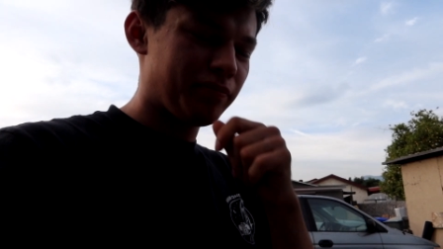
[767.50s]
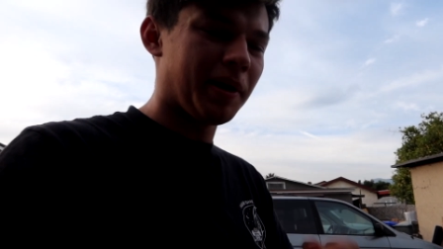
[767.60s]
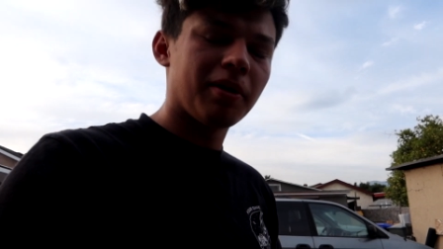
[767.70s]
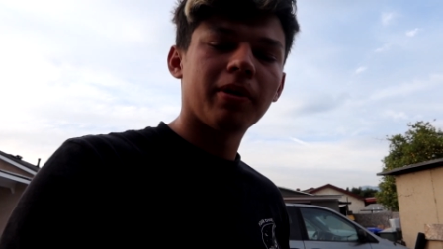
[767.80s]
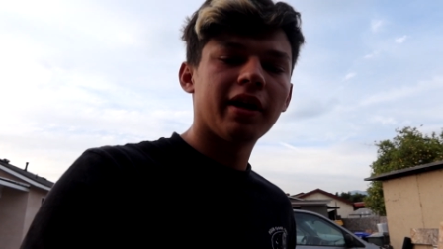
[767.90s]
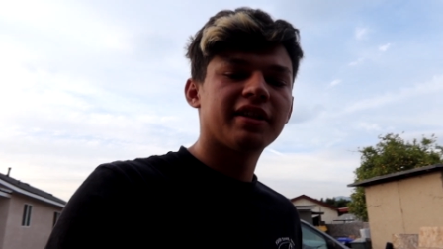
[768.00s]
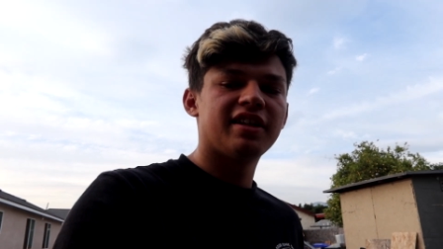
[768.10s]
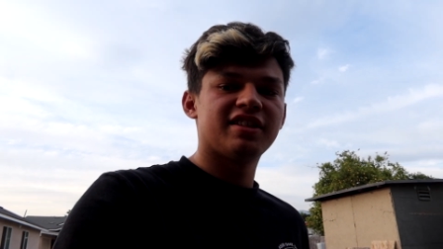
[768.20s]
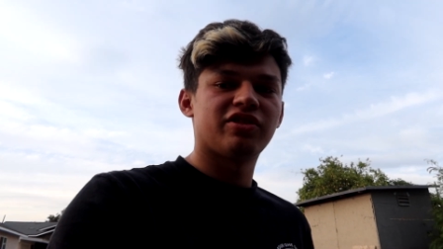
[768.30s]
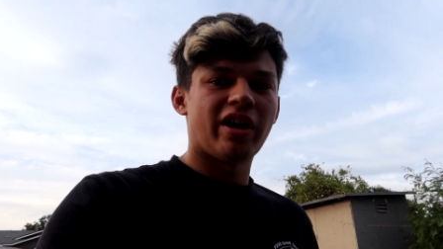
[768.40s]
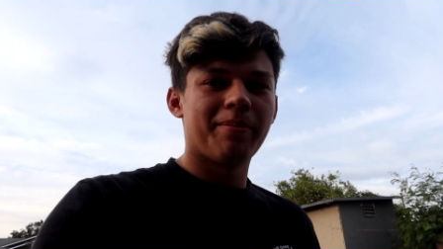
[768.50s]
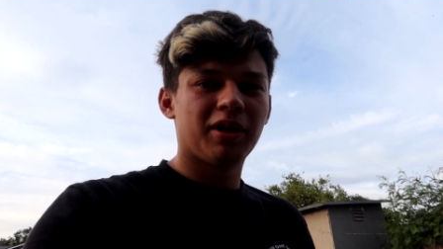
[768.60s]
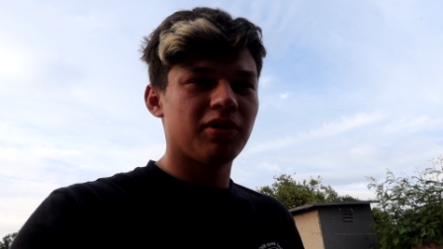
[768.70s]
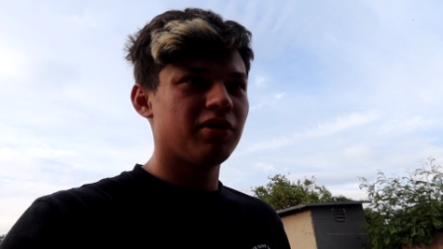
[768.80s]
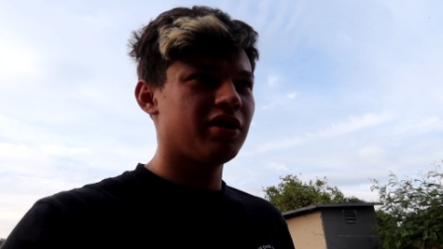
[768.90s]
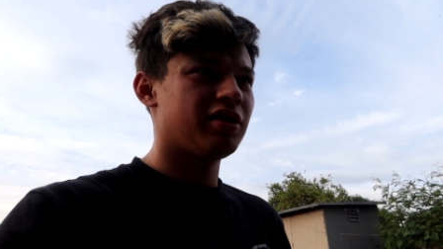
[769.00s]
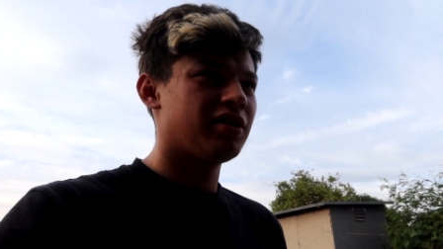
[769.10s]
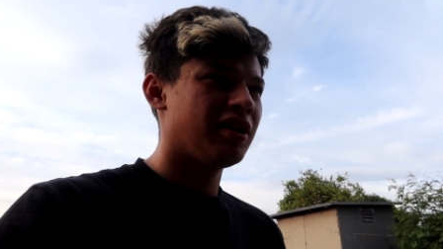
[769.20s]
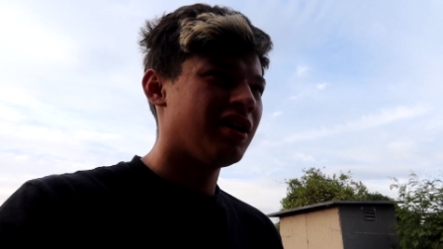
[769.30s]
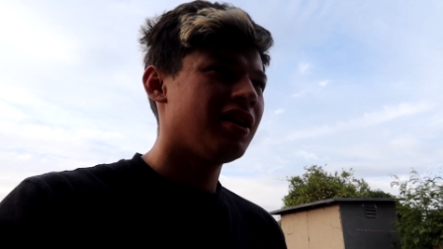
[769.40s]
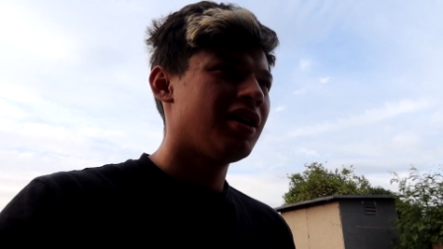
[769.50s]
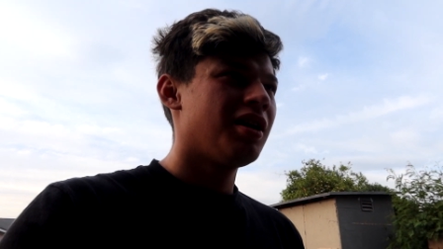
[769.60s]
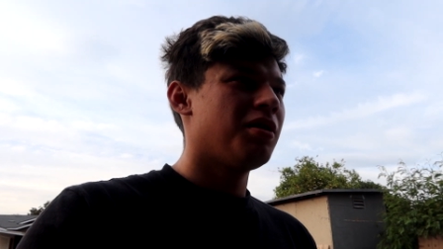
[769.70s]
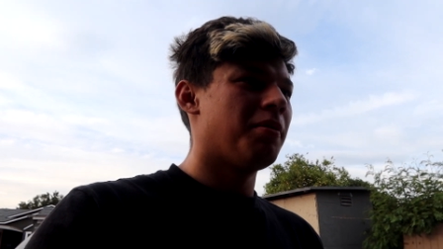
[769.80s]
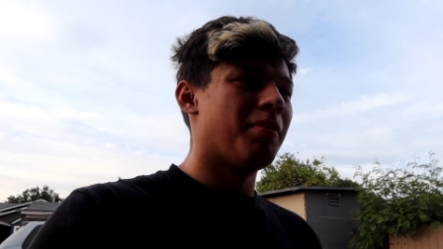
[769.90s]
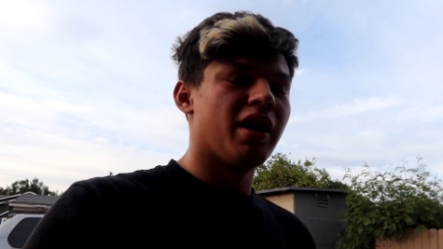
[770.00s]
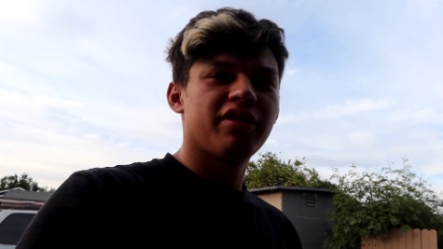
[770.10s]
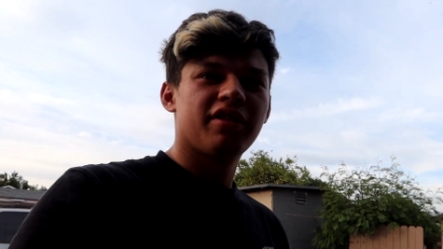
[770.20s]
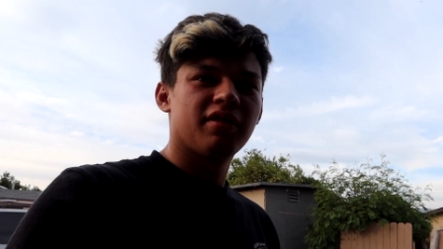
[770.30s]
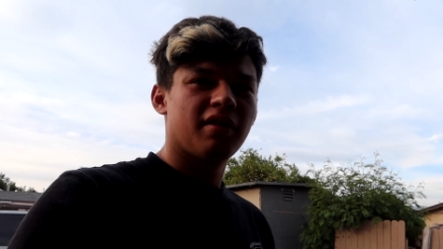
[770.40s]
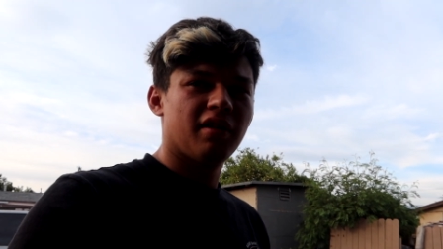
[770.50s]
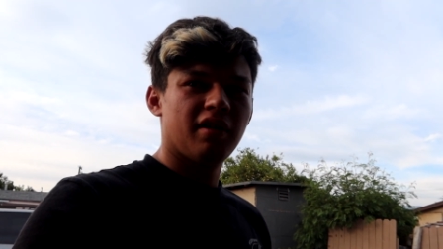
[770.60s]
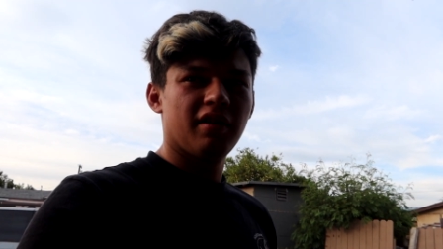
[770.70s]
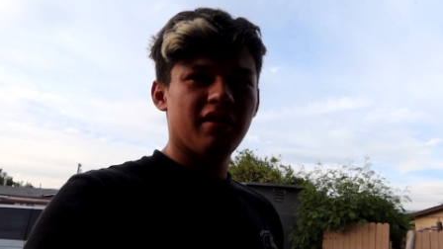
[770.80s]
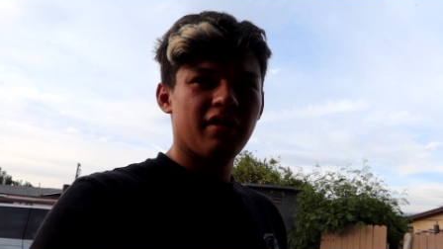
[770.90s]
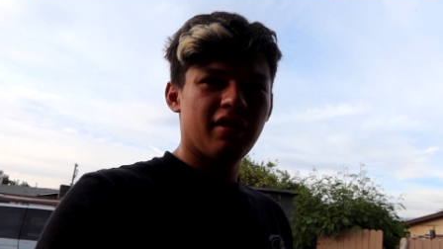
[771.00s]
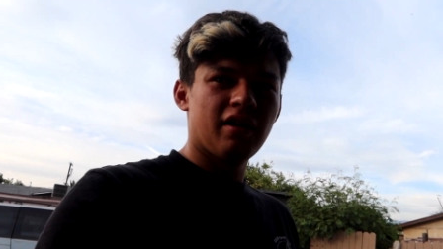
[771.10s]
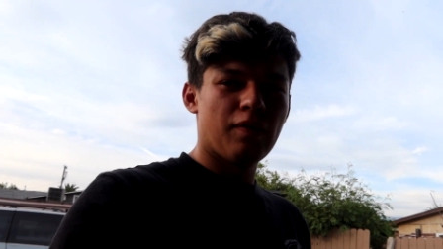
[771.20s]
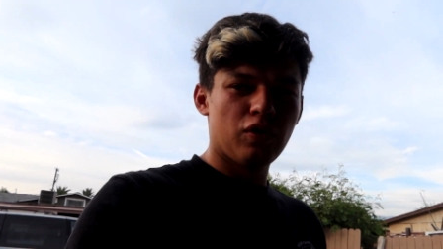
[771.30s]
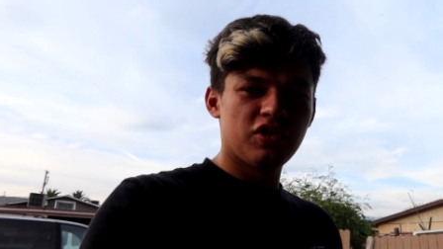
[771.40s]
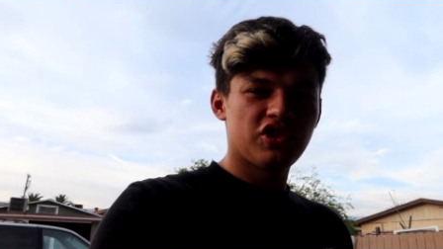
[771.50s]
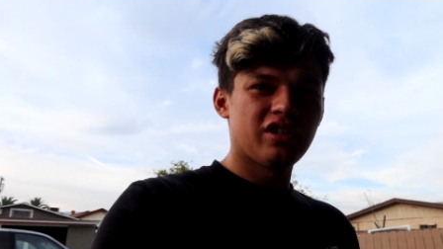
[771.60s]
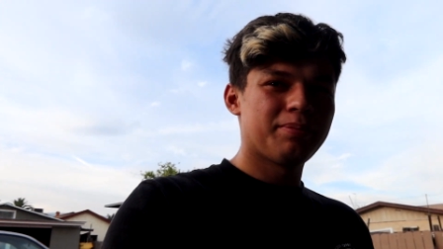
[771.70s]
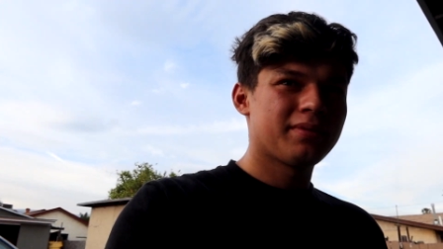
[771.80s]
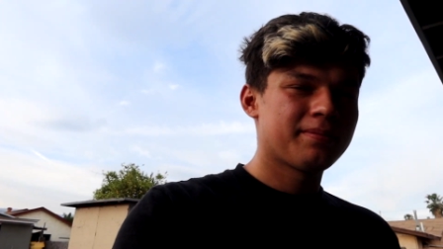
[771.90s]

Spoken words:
paint corrected and ceramic coated a month of ownership.